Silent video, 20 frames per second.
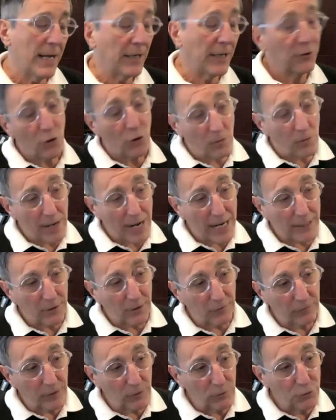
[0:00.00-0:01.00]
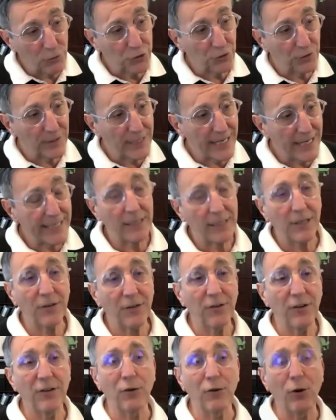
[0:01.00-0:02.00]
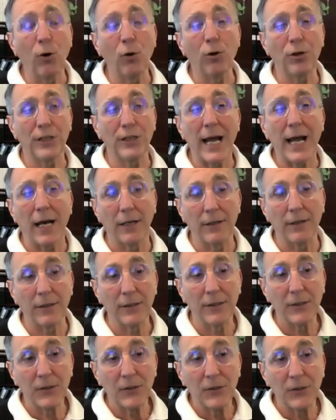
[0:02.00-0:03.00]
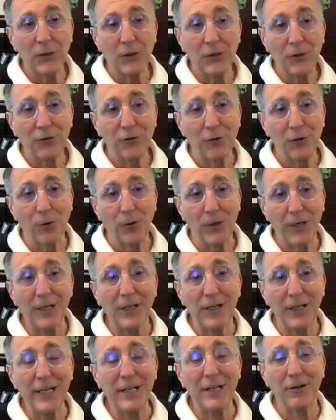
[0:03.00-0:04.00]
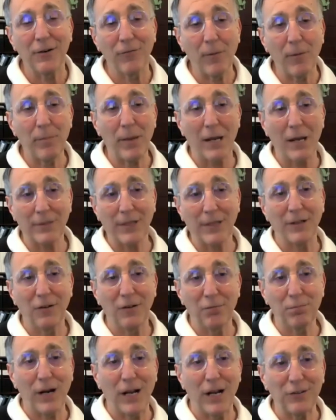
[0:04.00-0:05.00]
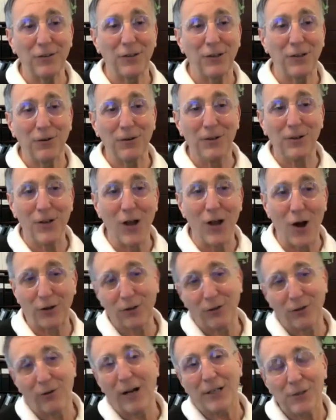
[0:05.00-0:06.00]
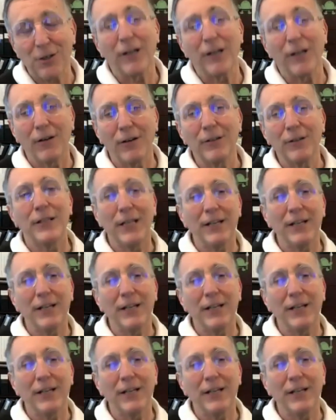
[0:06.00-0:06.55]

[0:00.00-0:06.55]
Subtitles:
A drawback of elution data is all or none. So either the peptide is present or it's not, or actually